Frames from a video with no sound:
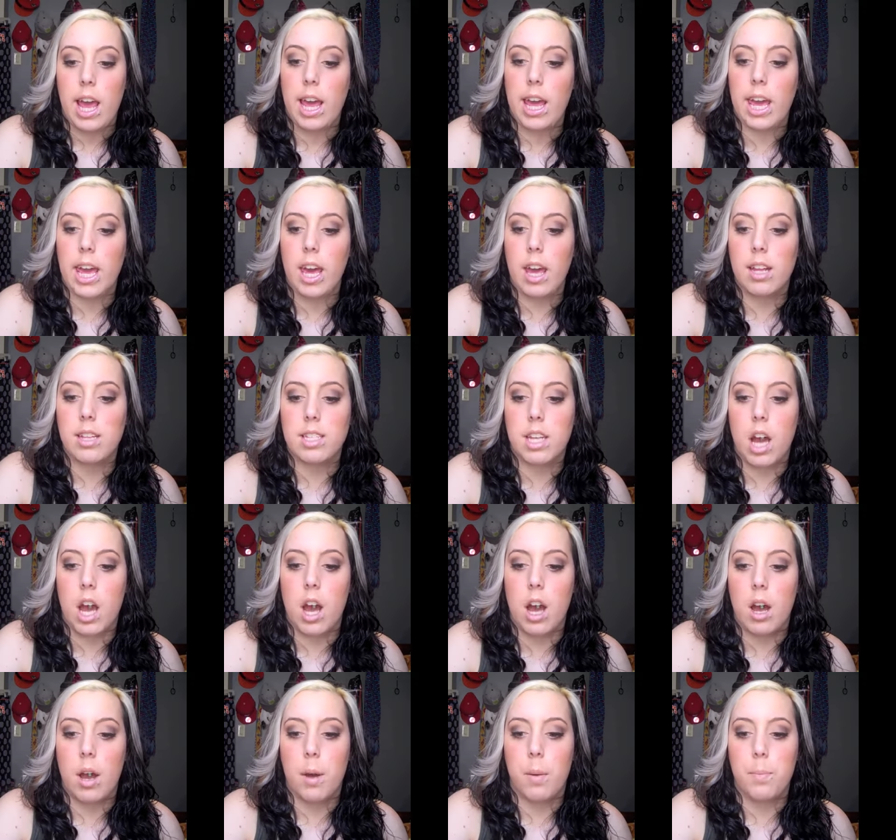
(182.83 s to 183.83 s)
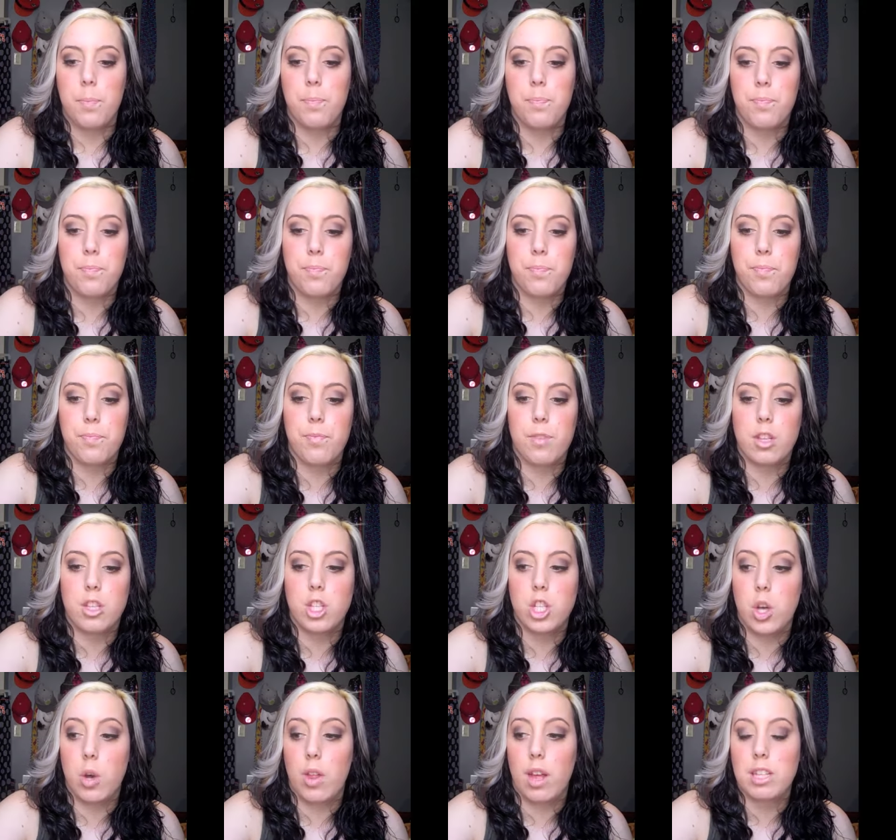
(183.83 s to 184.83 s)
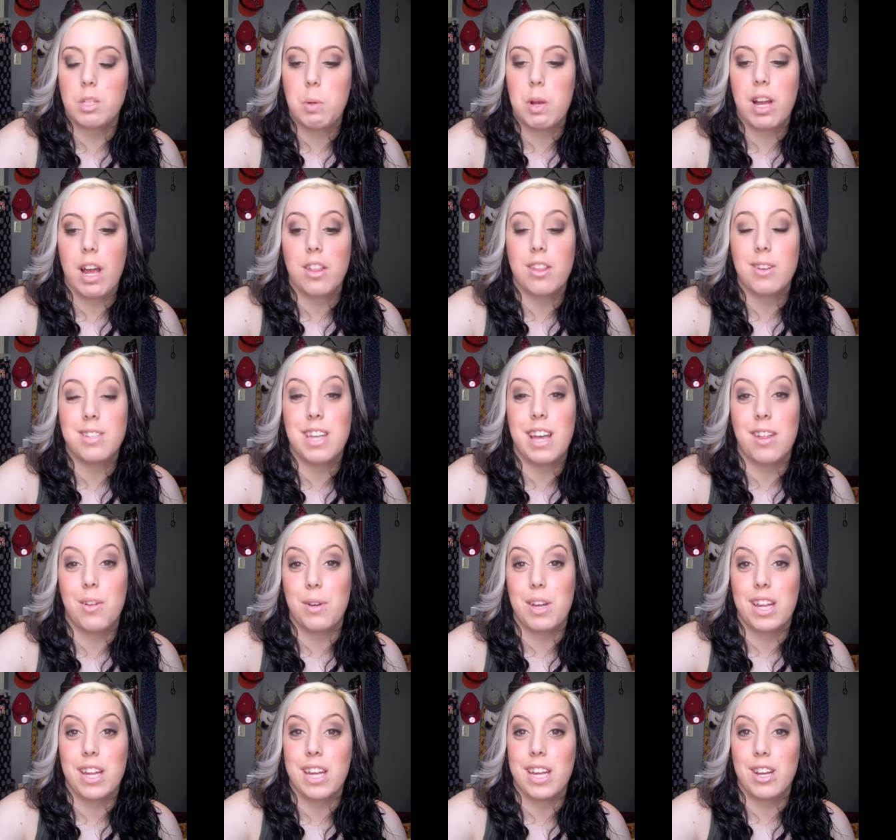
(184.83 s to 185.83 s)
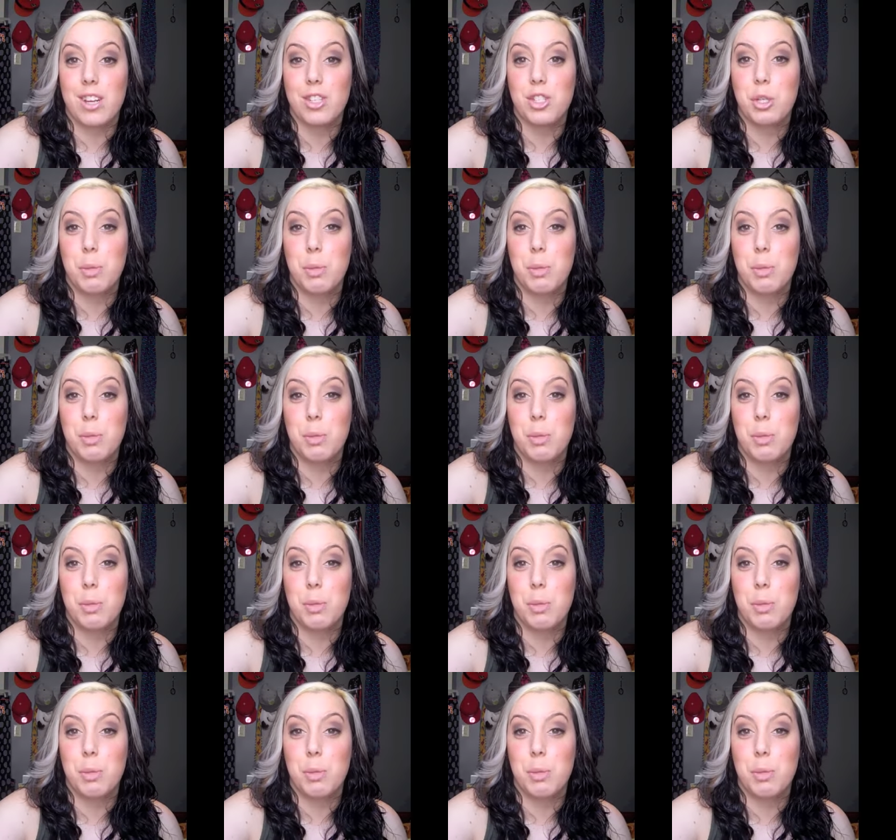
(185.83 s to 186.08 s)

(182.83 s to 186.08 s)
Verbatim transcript: And um, so that's where I got those Hello Kitty ears.